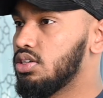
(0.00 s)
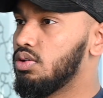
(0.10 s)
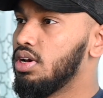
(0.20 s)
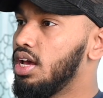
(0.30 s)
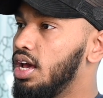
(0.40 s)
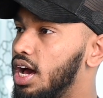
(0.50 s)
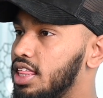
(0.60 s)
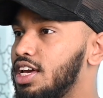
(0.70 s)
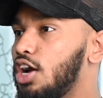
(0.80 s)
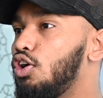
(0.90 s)
So I
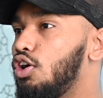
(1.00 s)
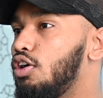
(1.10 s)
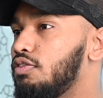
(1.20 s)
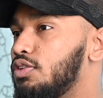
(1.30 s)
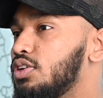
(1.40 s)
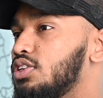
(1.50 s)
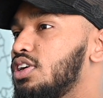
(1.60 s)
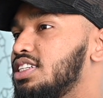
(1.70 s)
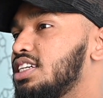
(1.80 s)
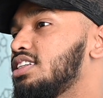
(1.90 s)
think I got a lot of good
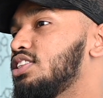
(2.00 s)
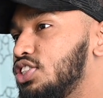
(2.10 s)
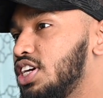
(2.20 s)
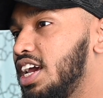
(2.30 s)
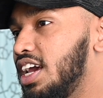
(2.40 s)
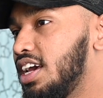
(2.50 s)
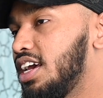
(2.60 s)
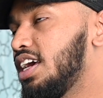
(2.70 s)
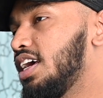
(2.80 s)
content to share.